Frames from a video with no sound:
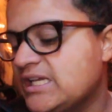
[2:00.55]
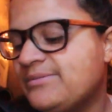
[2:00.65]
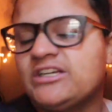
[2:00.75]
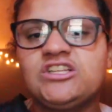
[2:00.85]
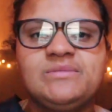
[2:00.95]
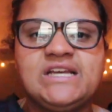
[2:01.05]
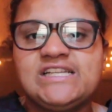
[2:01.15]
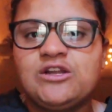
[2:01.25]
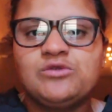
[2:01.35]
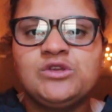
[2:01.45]
especially
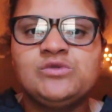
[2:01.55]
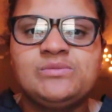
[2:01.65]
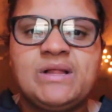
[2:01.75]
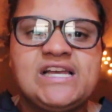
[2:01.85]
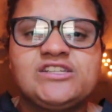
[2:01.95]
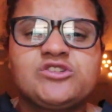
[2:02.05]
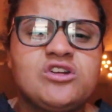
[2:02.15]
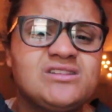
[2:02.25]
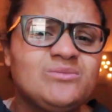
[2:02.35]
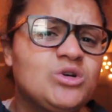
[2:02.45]
because I don't use plastic
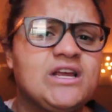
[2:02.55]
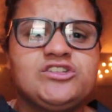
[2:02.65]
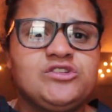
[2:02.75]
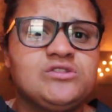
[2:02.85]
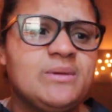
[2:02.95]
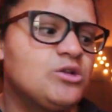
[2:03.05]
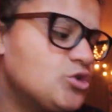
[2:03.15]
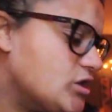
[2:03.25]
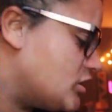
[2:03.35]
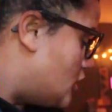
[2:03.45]
straws anymore. I just use the metal
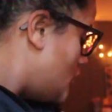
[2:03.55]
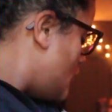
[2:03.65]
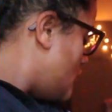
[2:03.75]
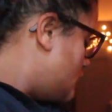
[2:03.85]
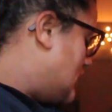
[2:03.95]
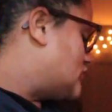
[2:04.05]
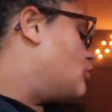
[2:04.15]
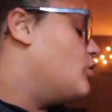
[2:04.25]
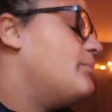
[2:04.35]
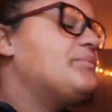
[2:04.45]
straws. So that's
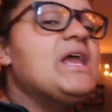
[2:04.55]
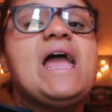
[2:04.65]
cool.